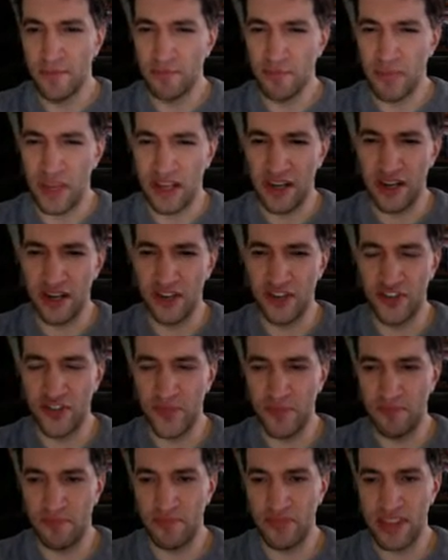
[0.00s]

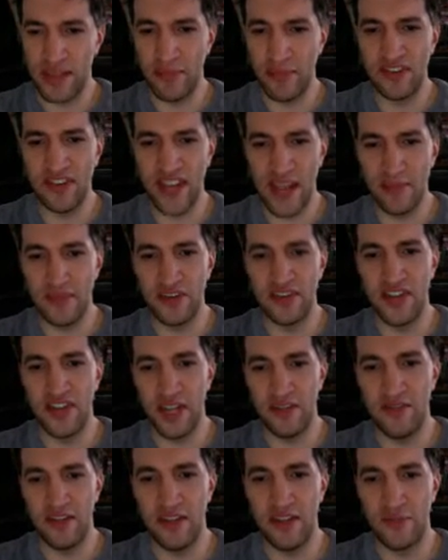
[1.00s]
because they've been taping
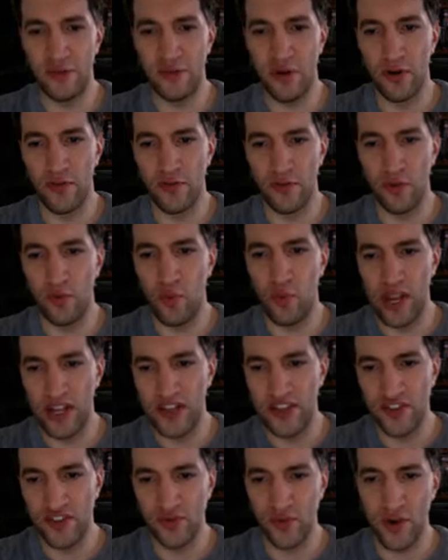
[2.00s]
TV for over a week
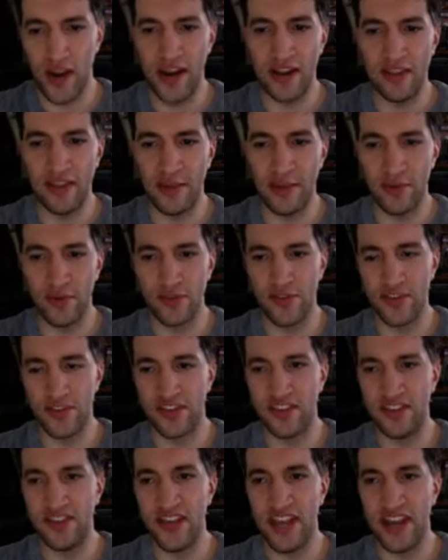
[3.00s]
straight and they were
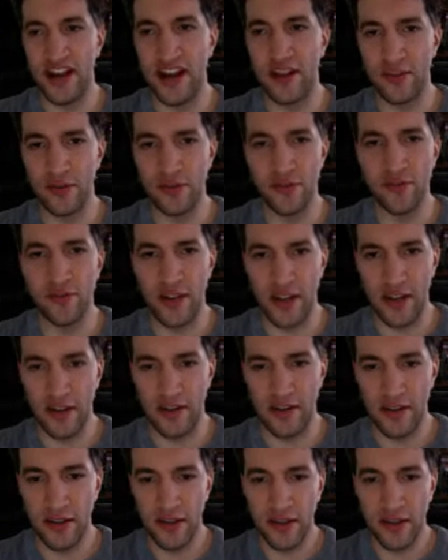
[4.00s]
just dead on their feet.